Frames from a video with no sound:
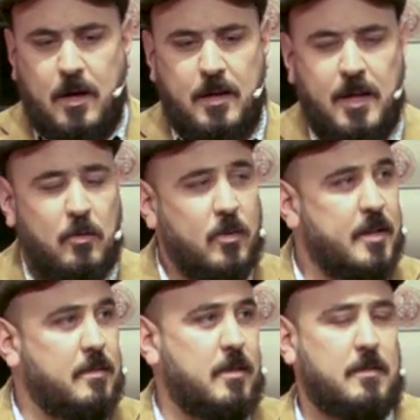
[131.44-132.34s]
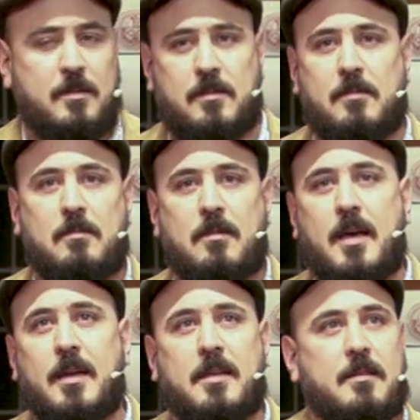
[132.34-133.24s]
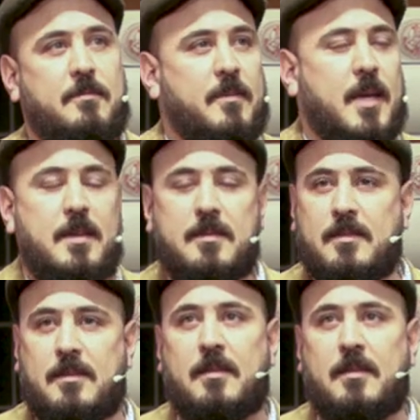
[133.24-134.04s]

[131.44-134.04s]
And I look at this guy at the face,